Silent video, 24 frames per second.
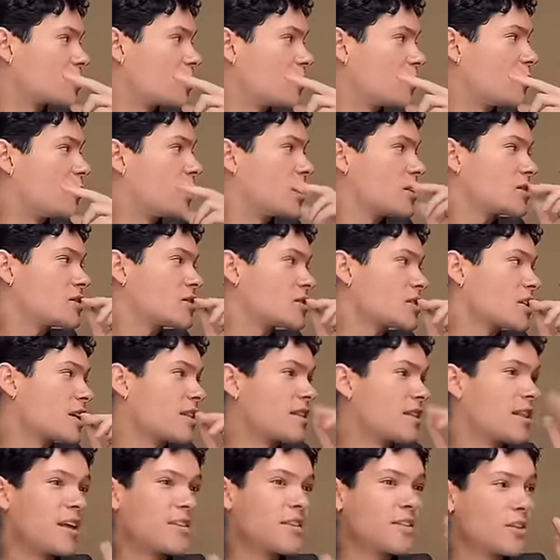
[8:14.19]
so much
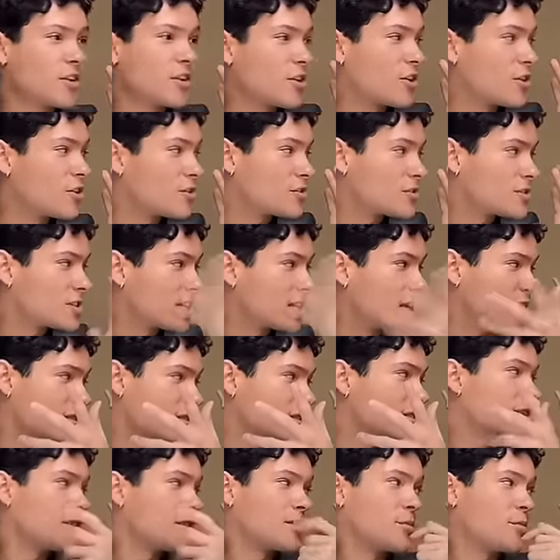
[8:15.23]
and that the curls kind
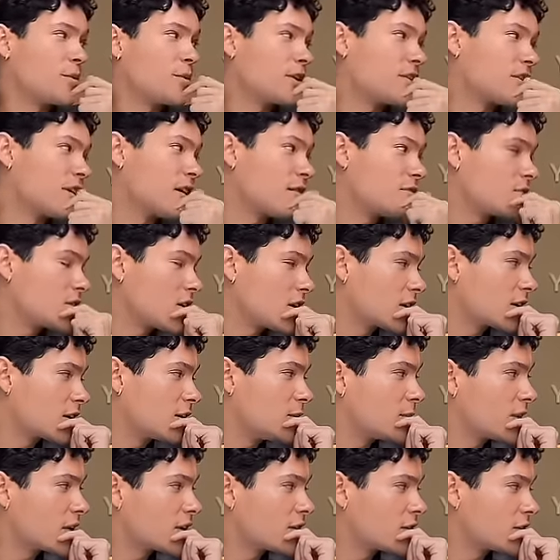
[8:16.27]
of disappeared after I
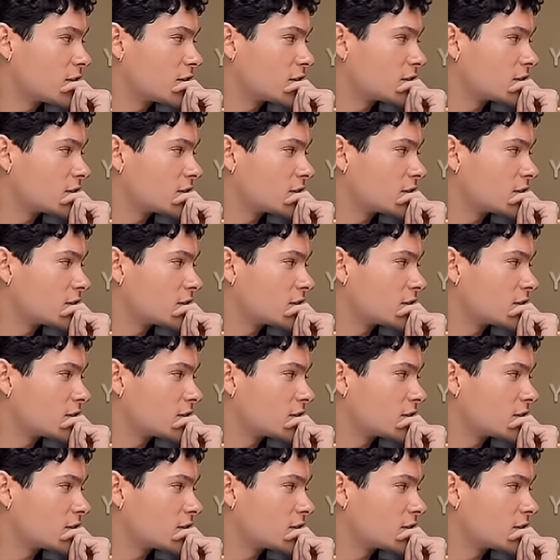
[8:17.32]
cut my curls.